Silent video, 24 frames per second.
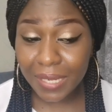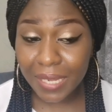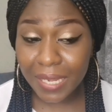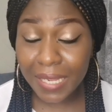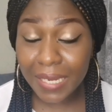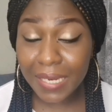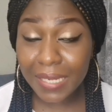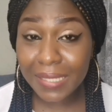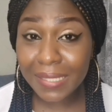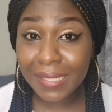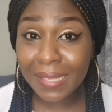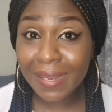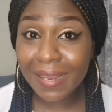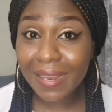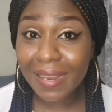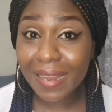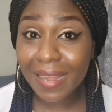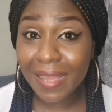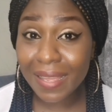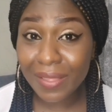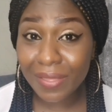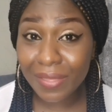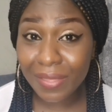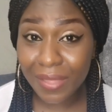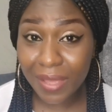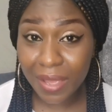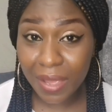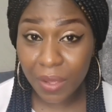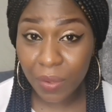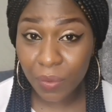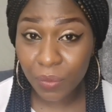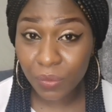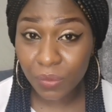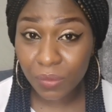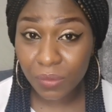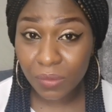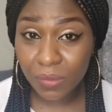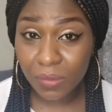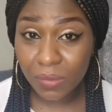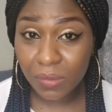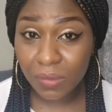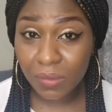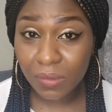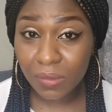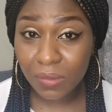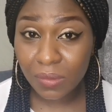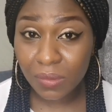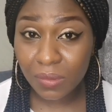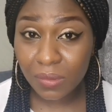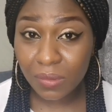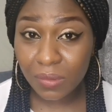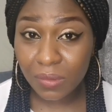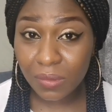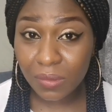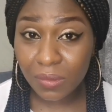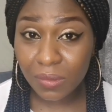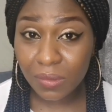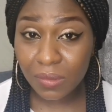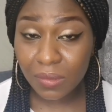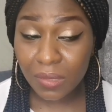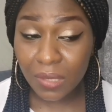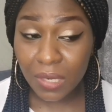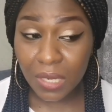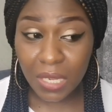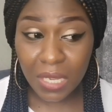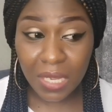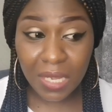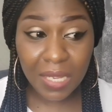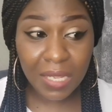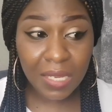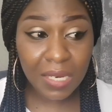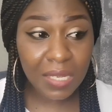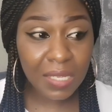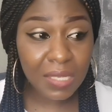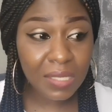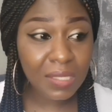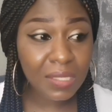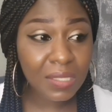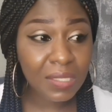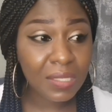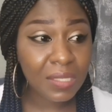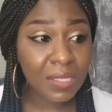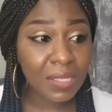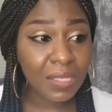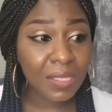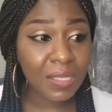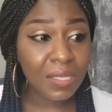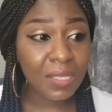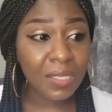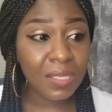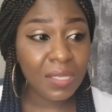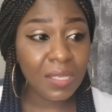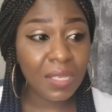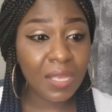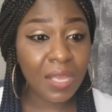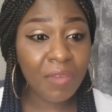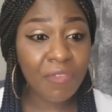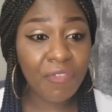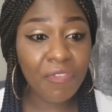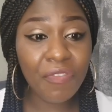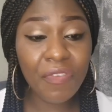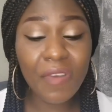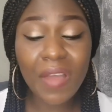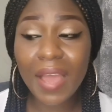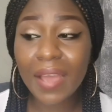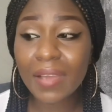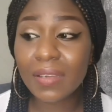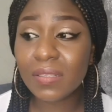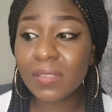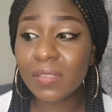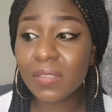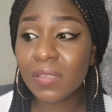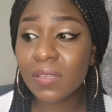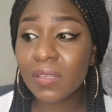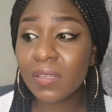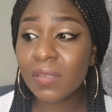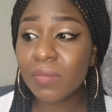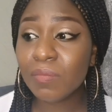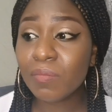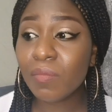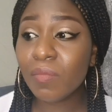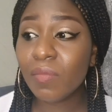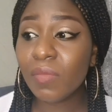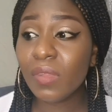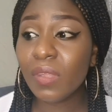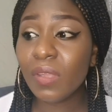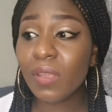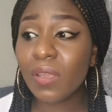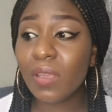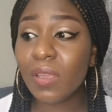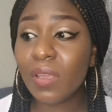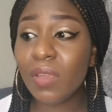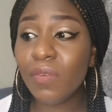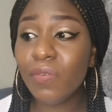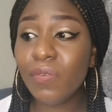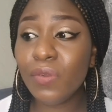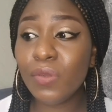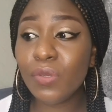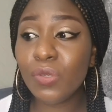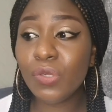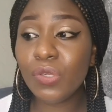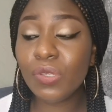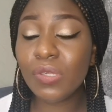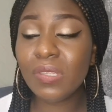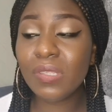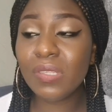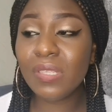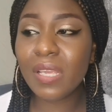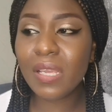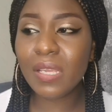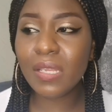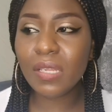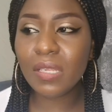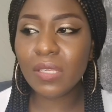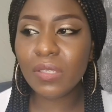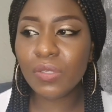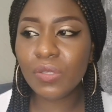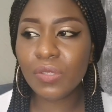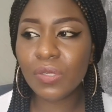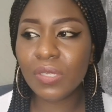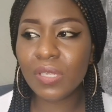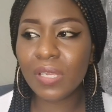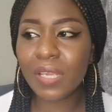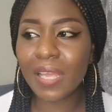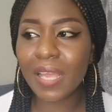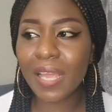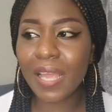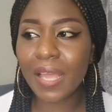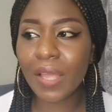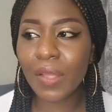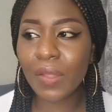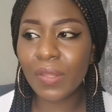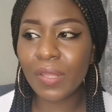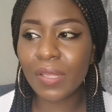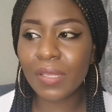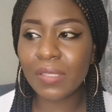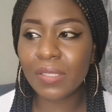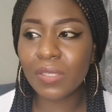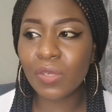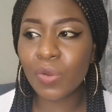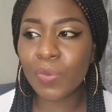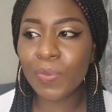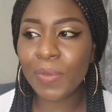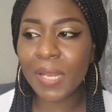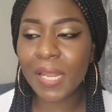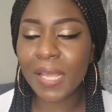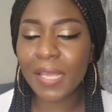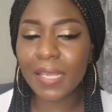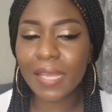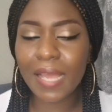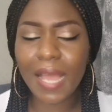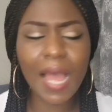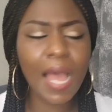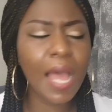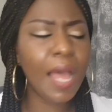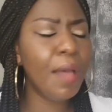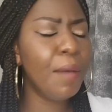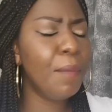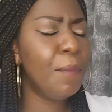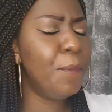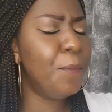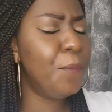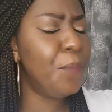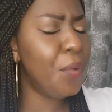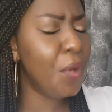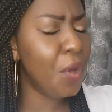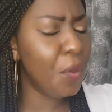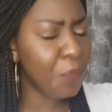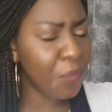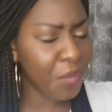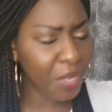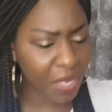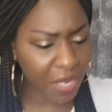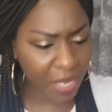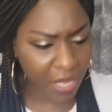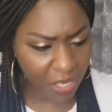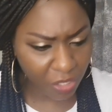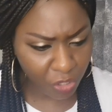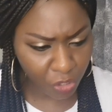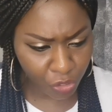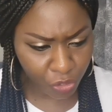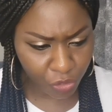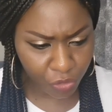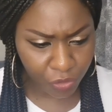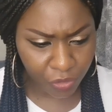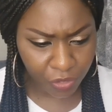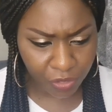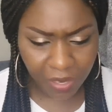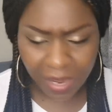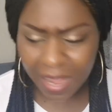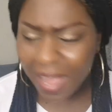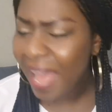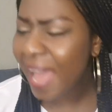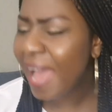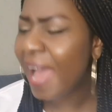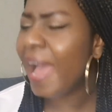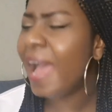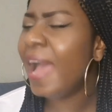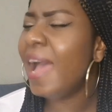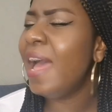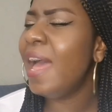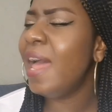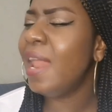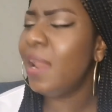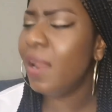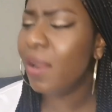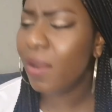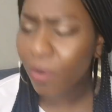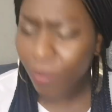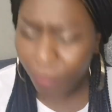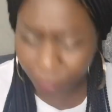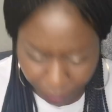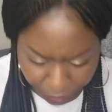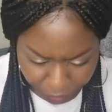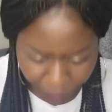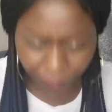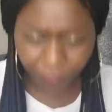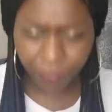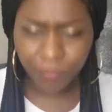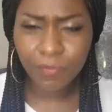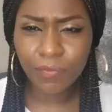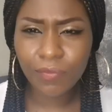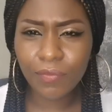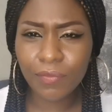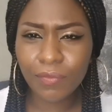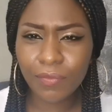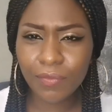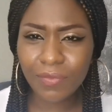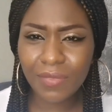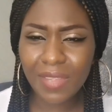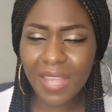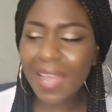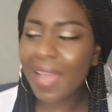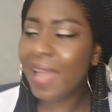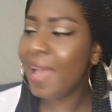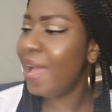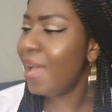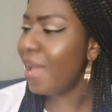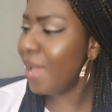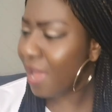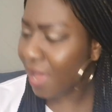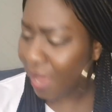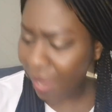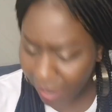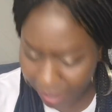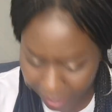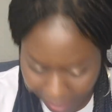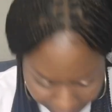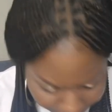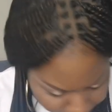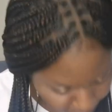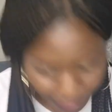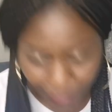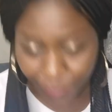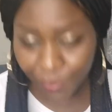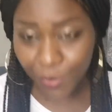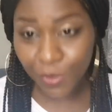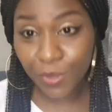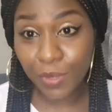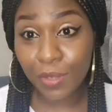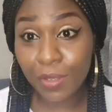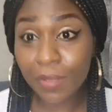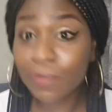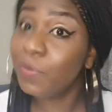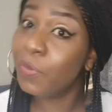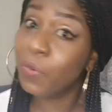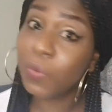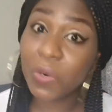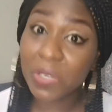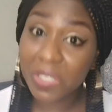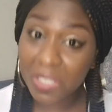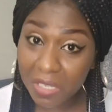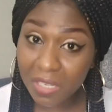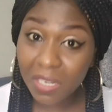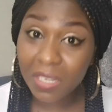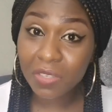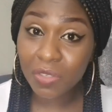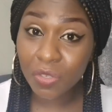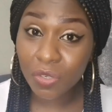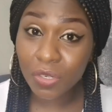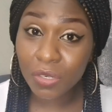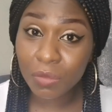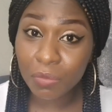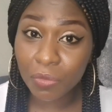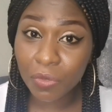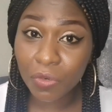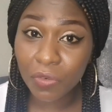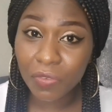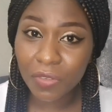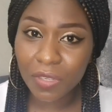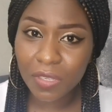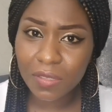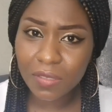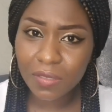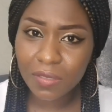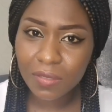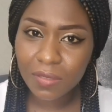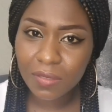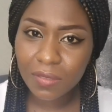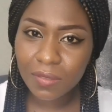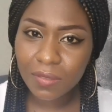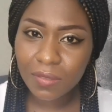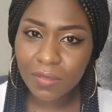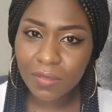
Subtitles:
It is a letdown. It is, in fact, if you should say this to the elders, they'll be like, abomination. Hello. Hello. If you watch Nigerian movies.